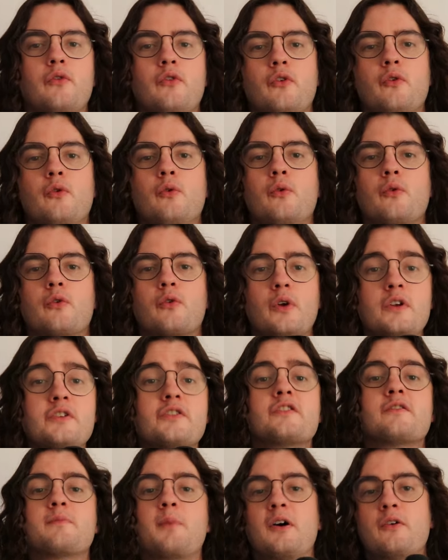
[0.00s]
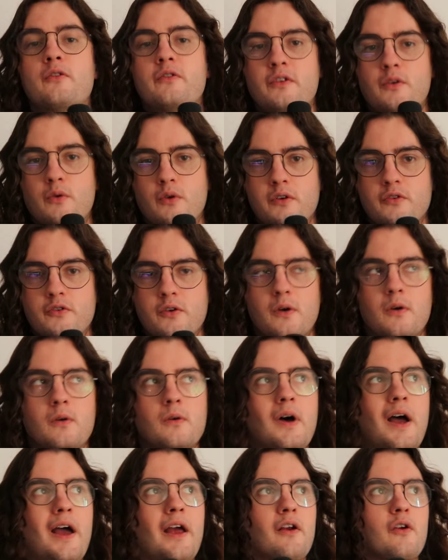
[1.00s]
to creature spells you
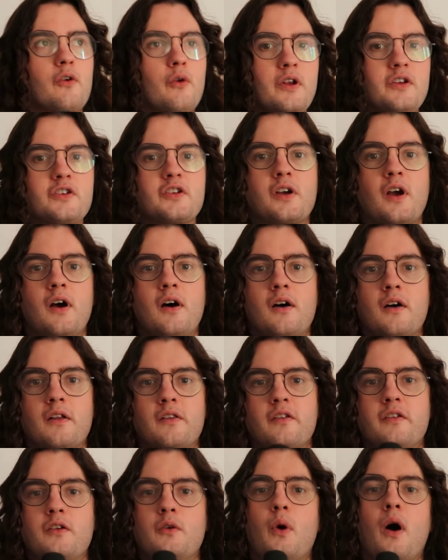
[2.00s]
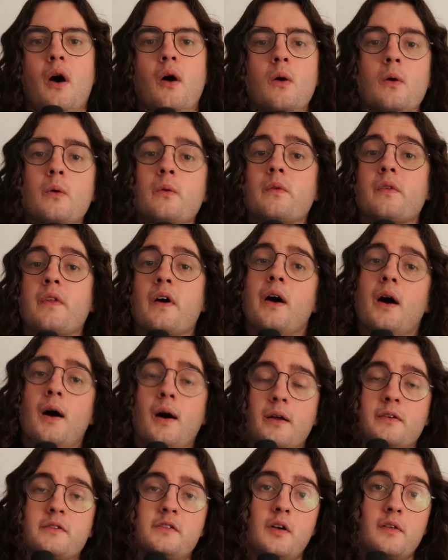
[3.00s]
control and creature cards you own that
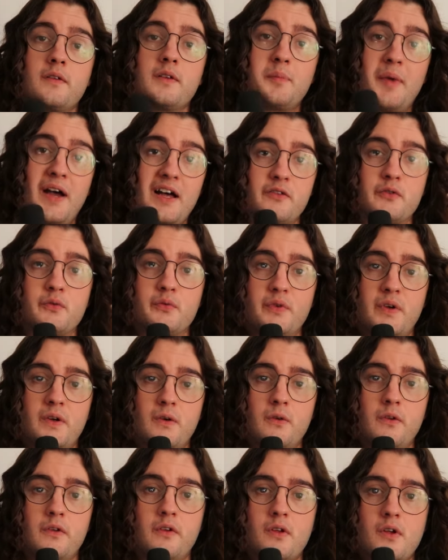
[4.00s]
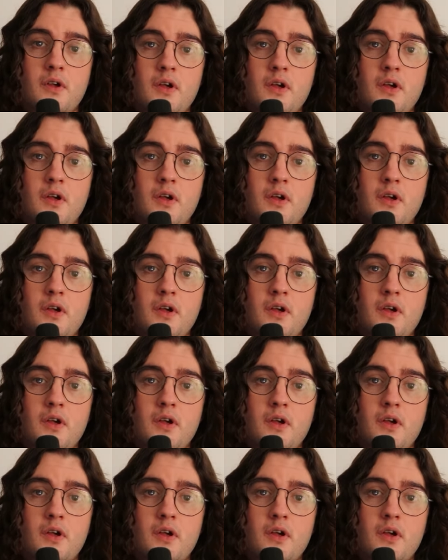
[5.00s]
aren't on the battlefield.